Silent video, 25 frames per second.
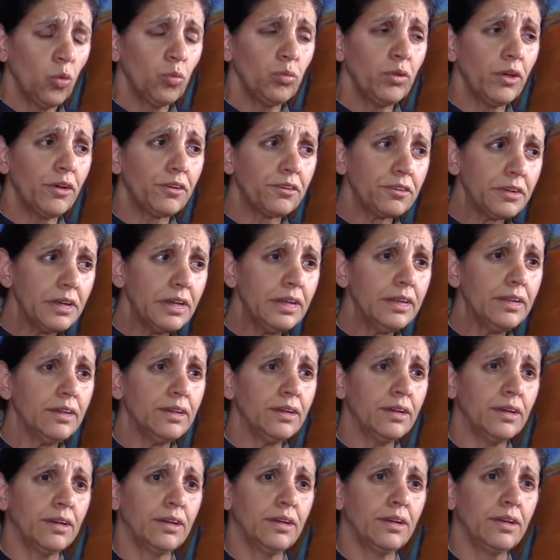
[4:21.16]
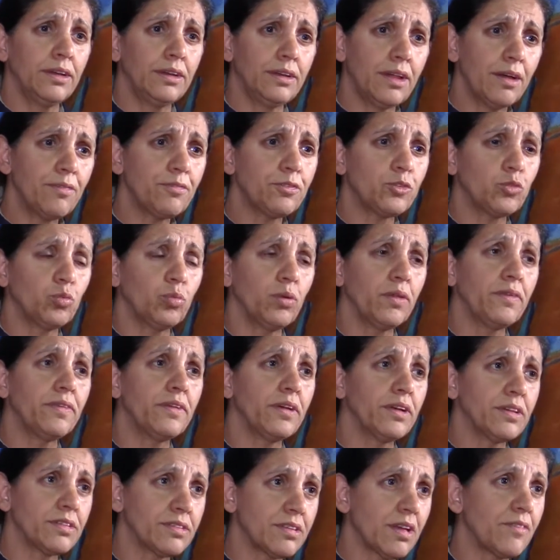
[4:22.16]
we are really left
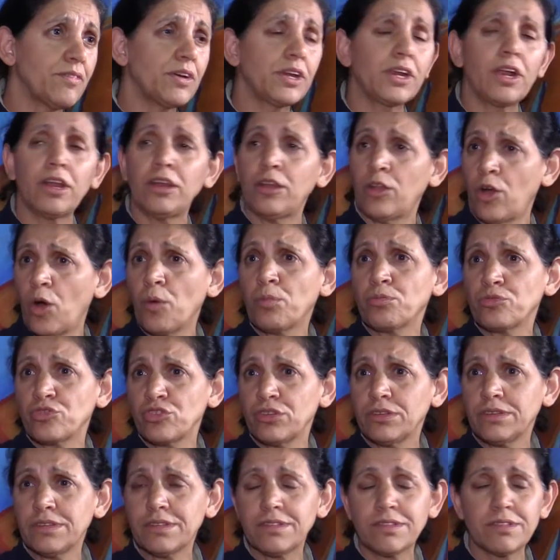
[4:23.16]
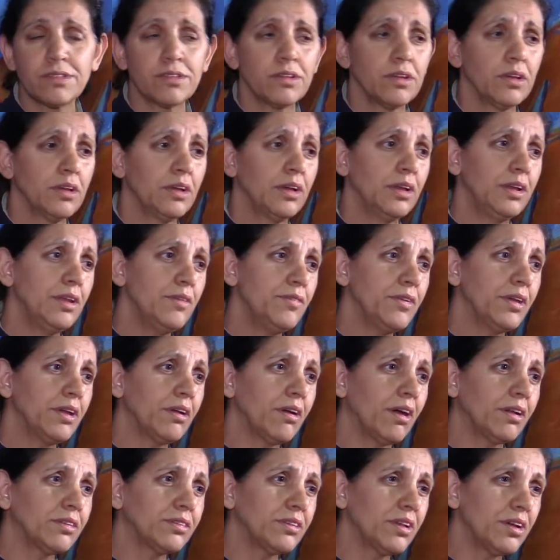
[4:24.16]
with several options,
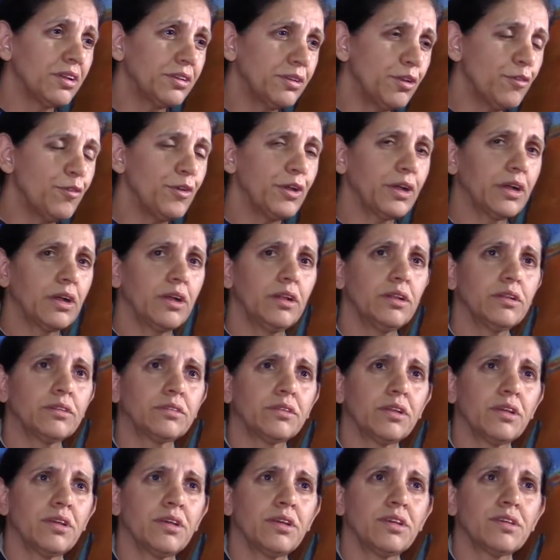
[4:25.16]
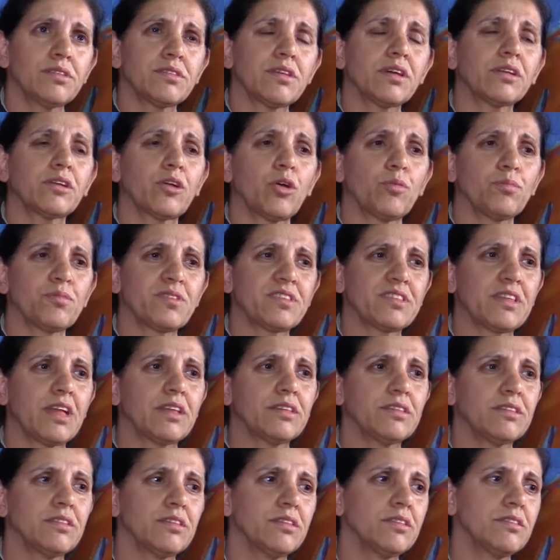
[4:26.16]
living under difficult
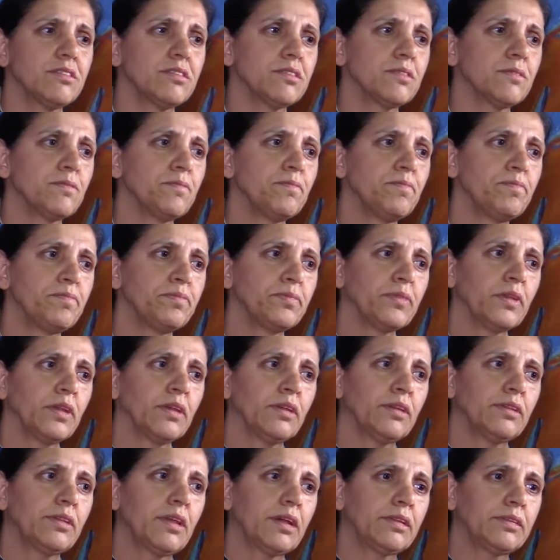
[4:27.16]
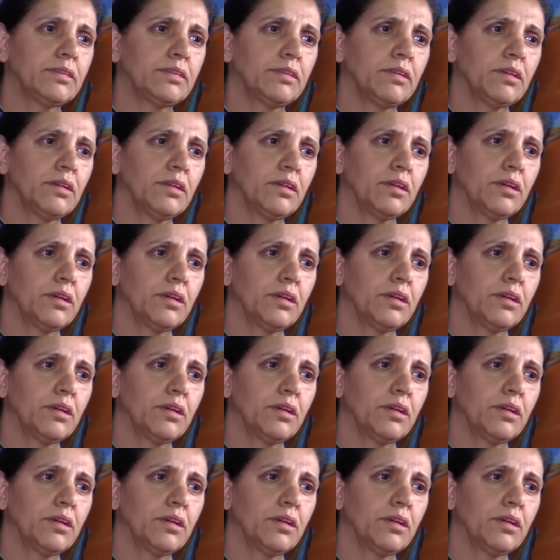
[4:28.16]
circumstances, that